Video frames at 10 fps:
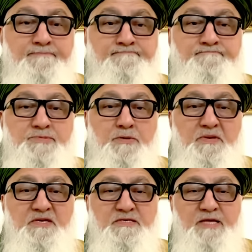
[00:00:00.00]
So
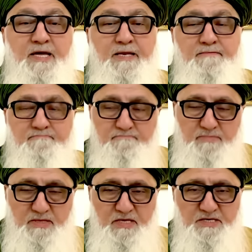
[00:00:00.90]
means then
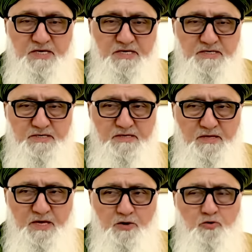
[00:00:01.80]
this is
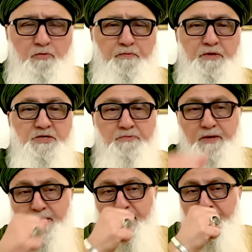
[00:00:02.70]
the
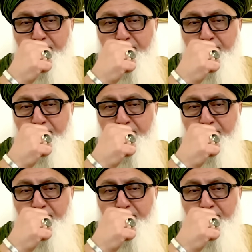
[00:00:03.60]
accomplishment